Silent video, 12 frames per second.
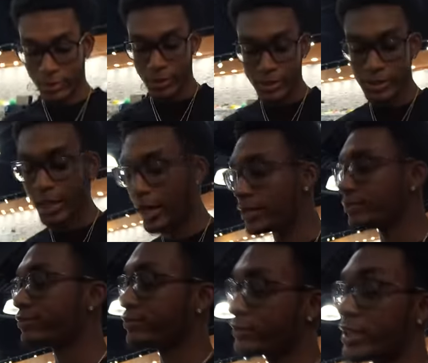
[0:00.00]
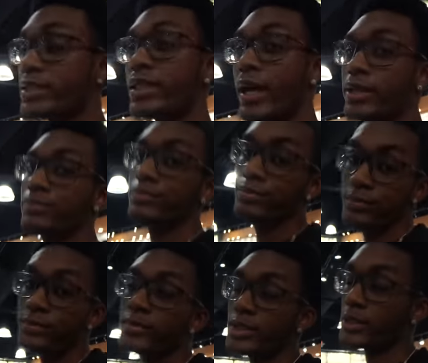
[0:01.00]
He dripped out, so he can definitely help you
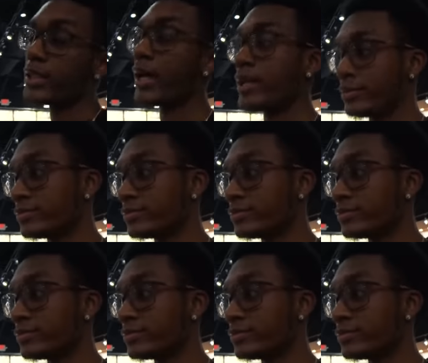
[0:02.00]
if you need. Just